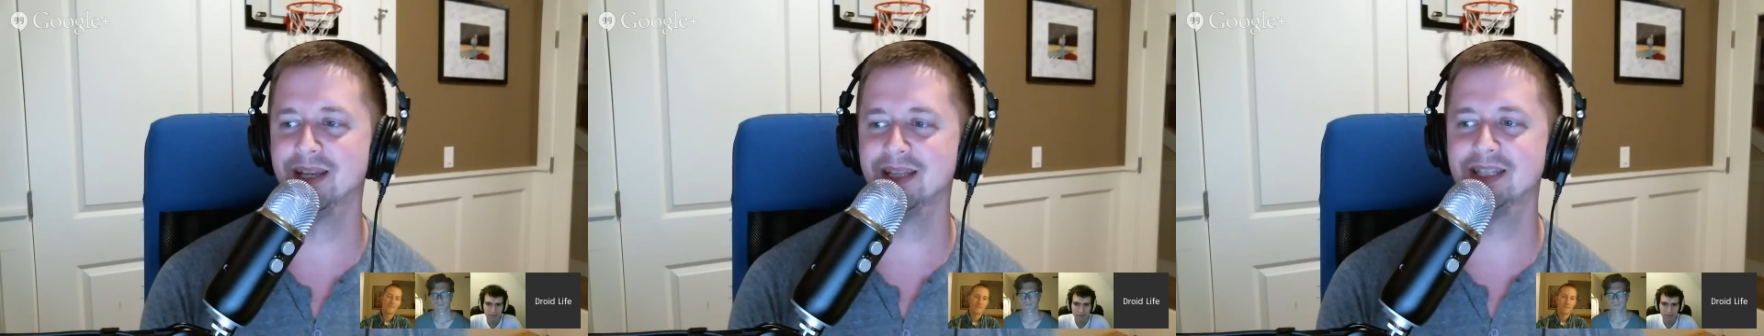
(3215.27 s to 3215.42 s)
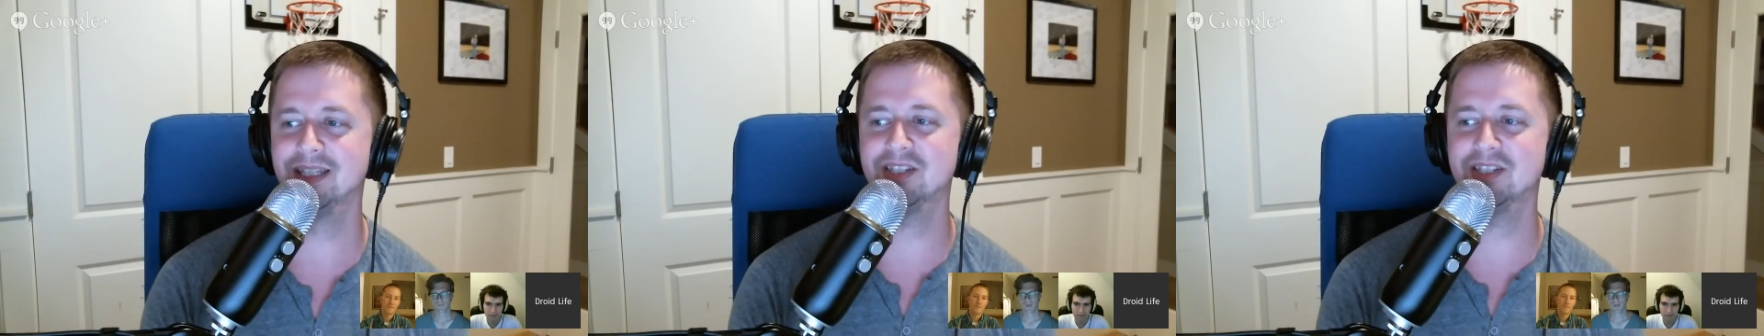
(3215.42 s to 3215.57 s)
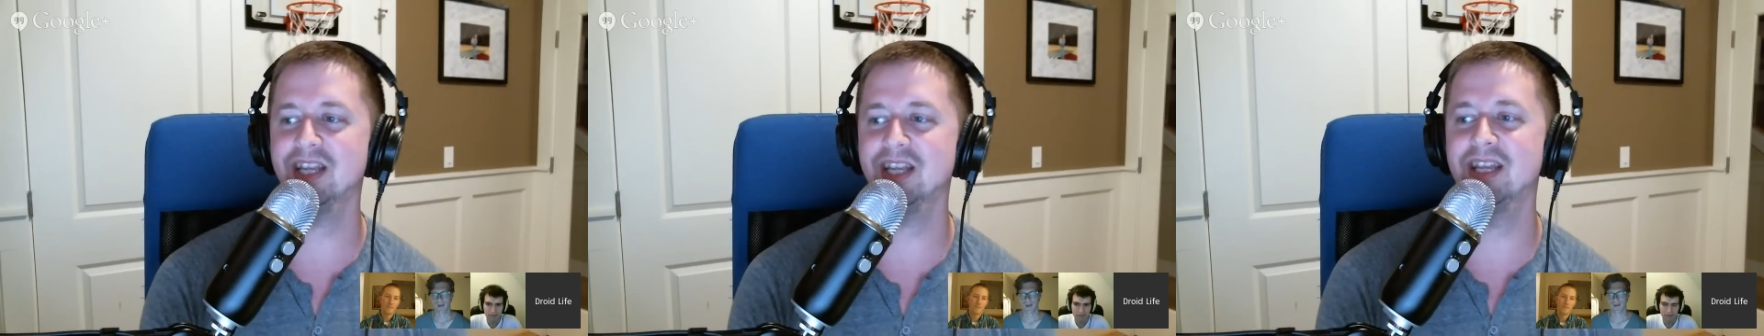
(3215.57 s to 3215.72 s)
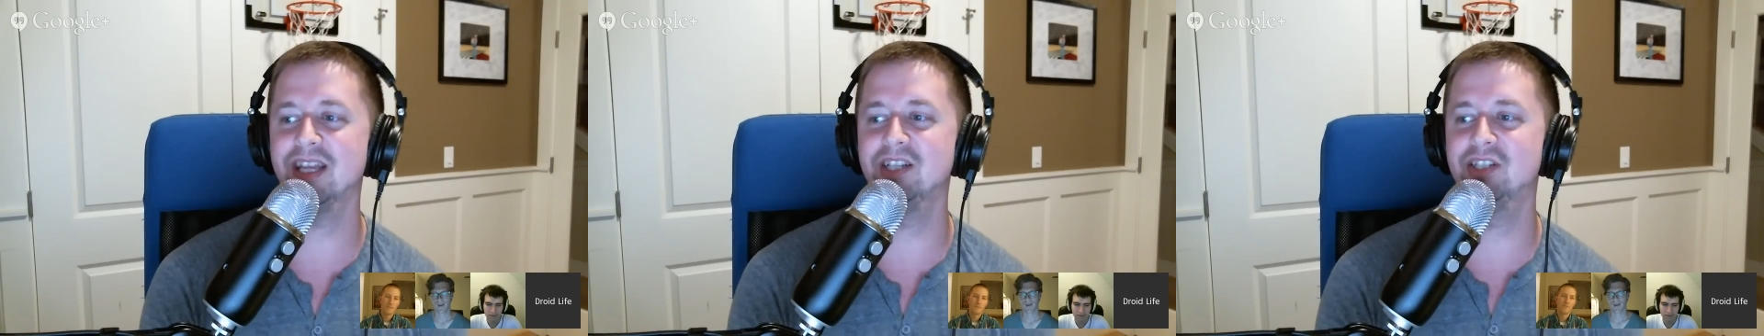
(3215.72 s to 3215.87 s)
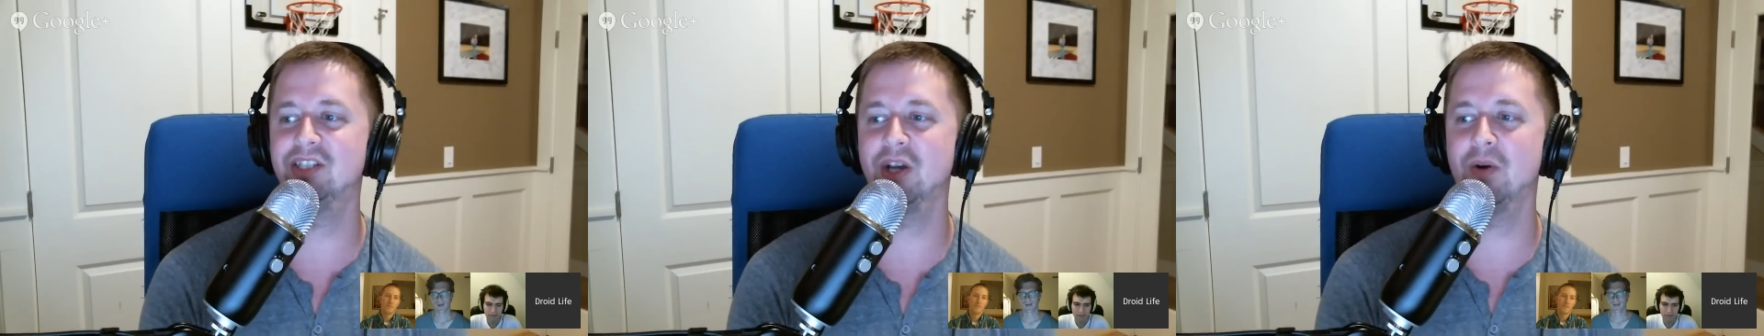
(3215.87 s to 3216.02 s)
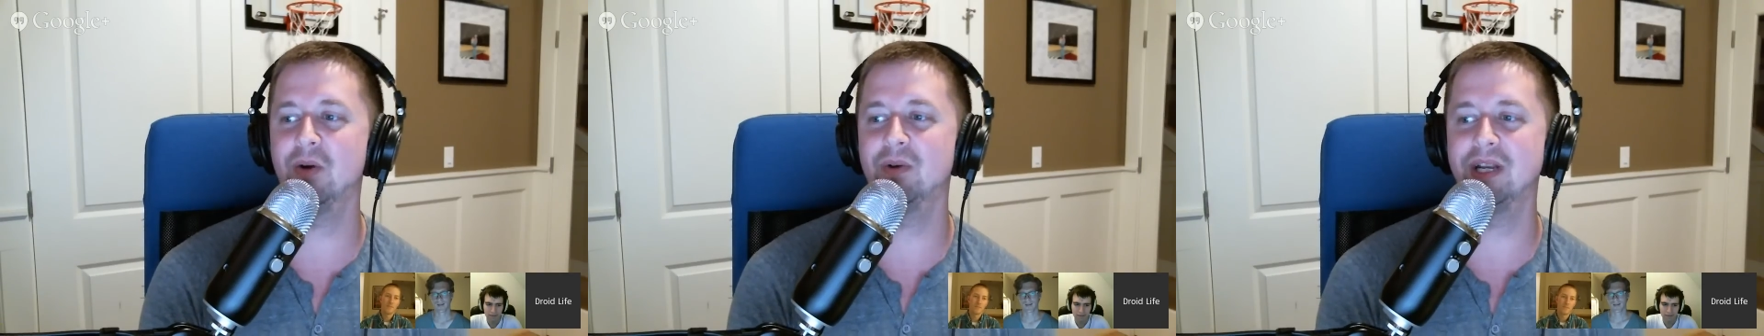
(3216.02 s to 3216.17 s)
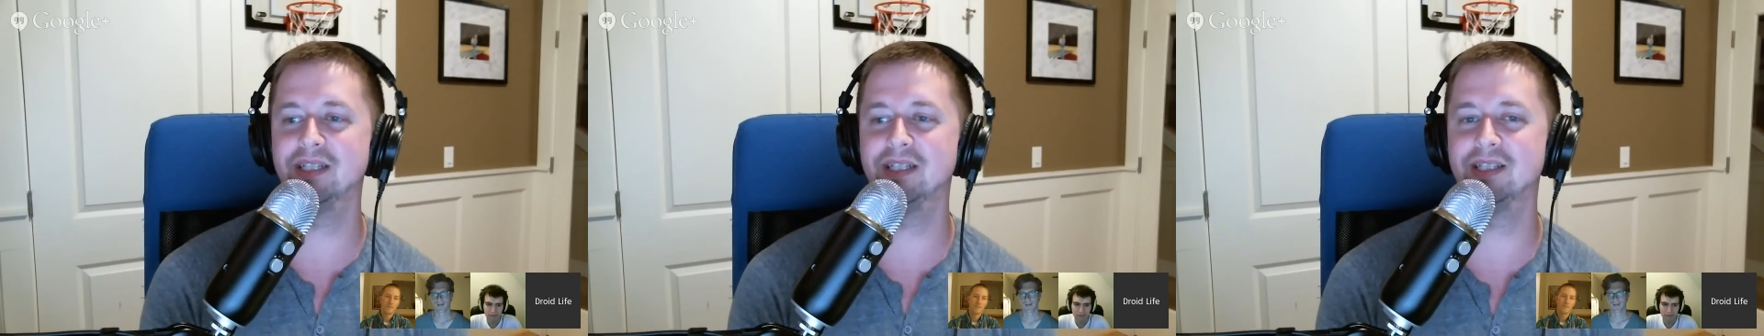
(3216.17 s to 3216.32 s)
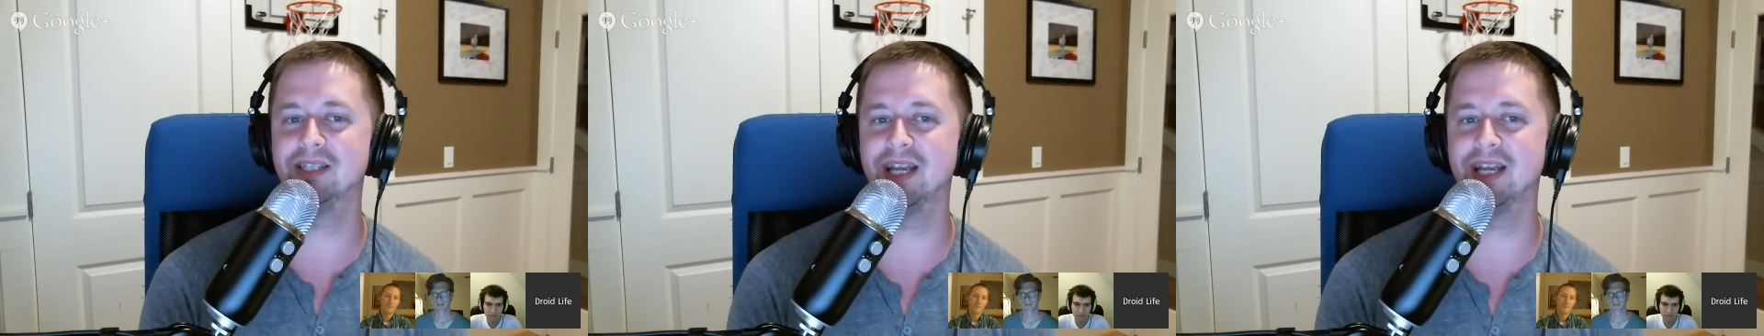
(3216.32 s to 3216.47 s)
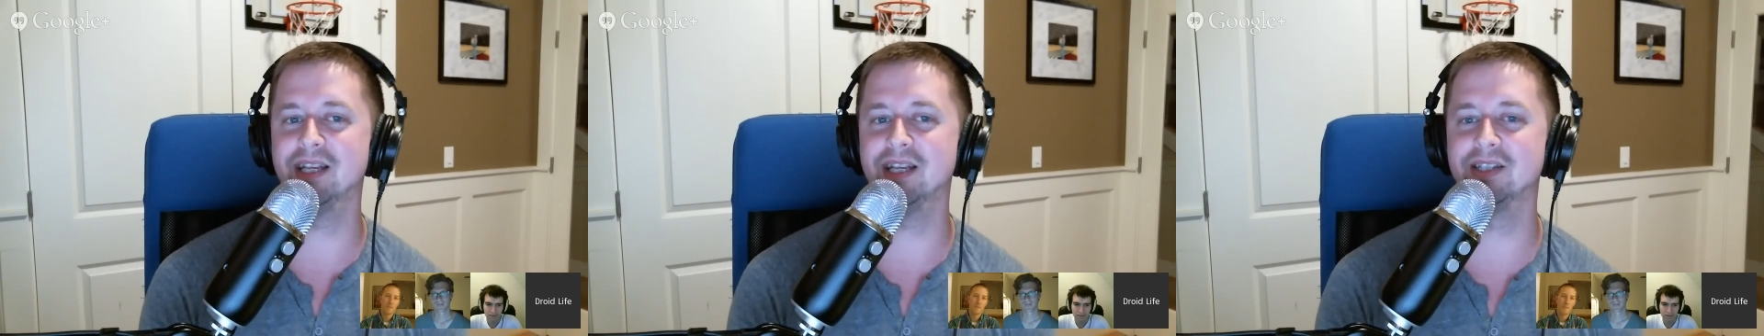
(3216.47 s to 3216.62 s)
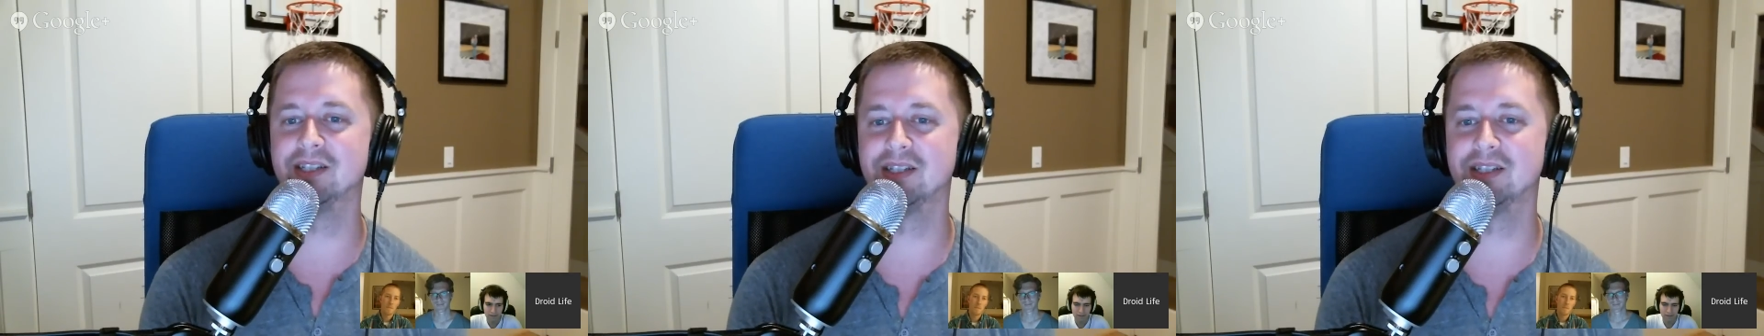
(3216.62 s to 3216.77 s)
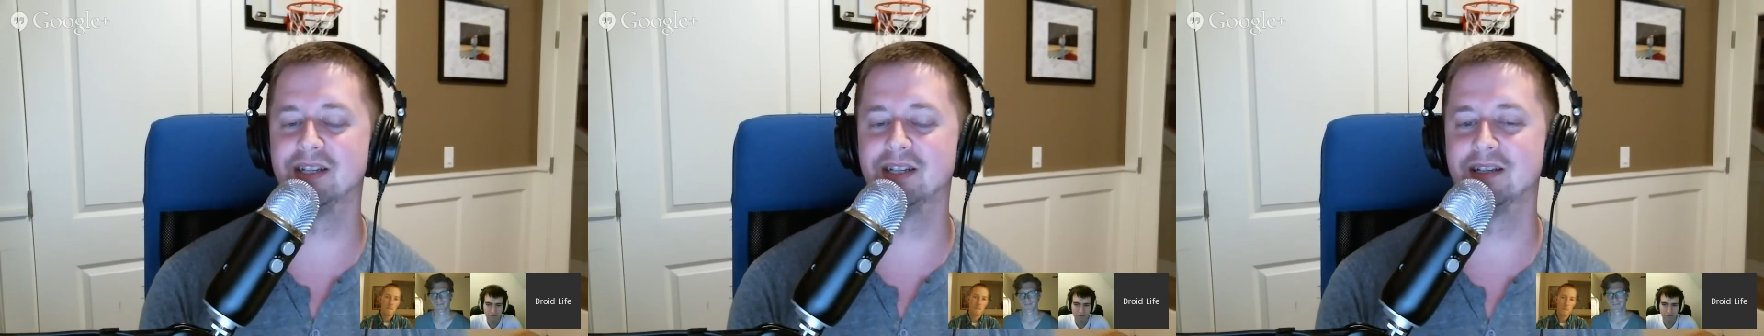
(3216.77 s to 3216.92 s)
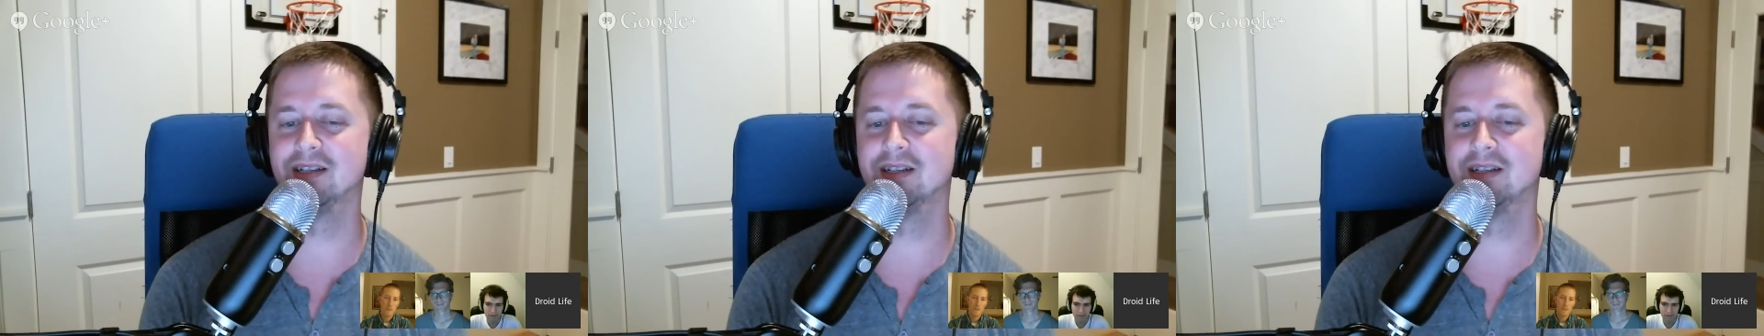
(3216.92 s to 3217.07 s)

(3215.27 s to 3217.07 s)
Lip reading: It's like they don't exist.